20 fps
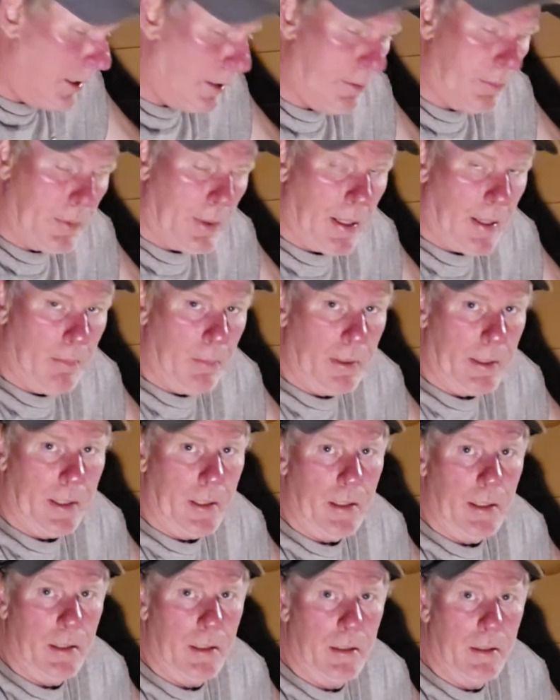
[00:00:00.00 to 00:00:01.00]
hung
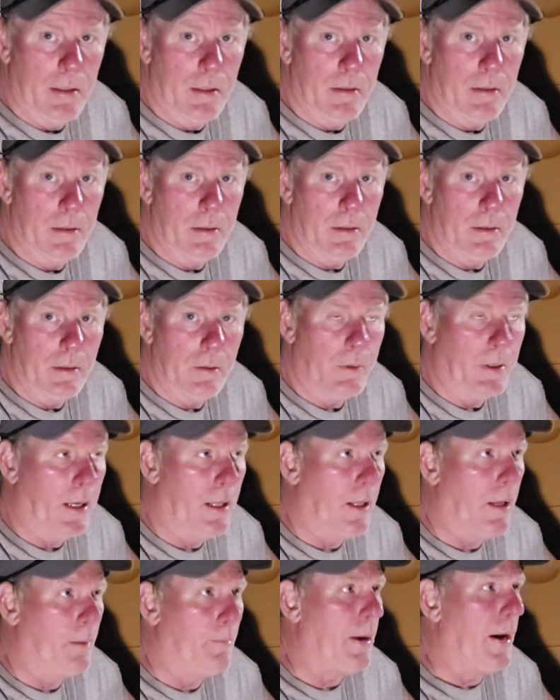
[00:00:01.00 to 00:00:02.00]
probably.
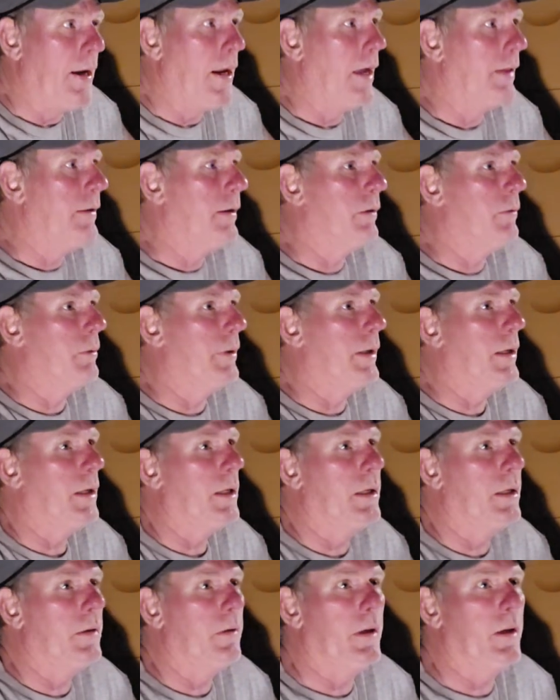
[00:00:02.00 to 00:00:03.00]
Well, I may not this
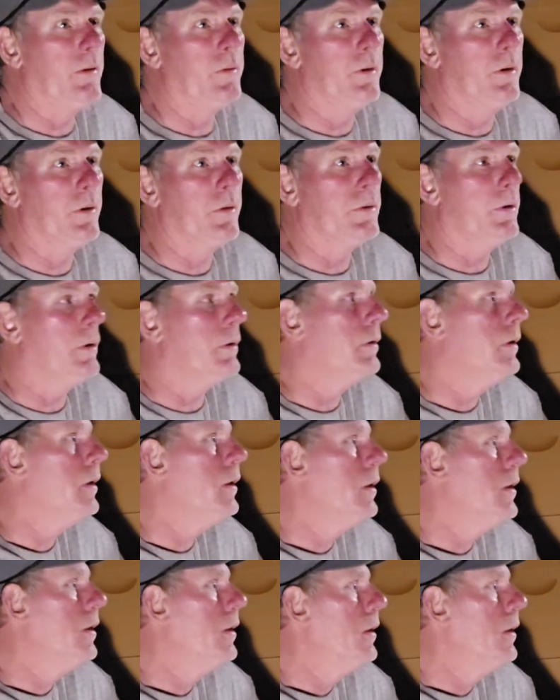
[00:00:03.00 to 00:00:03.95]
weekend. It's Easter, so